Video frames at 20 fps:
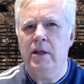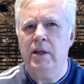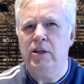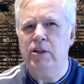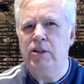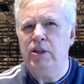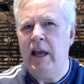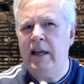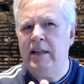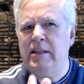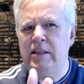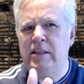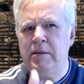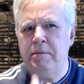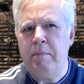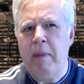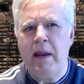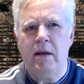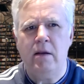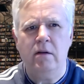she had
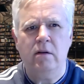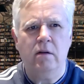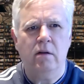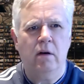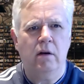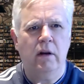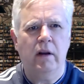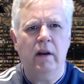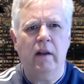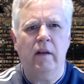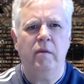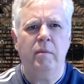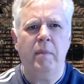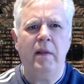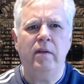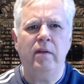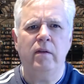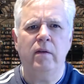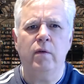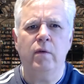spent on an
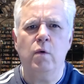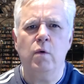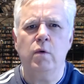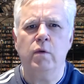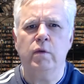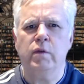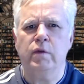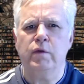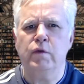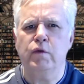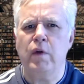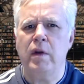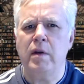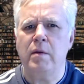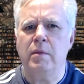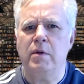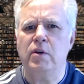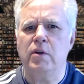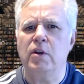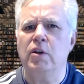expensive course of
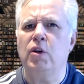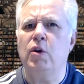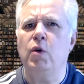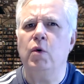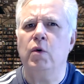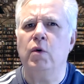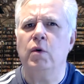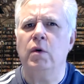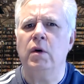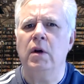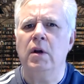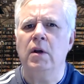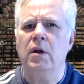treatment to cure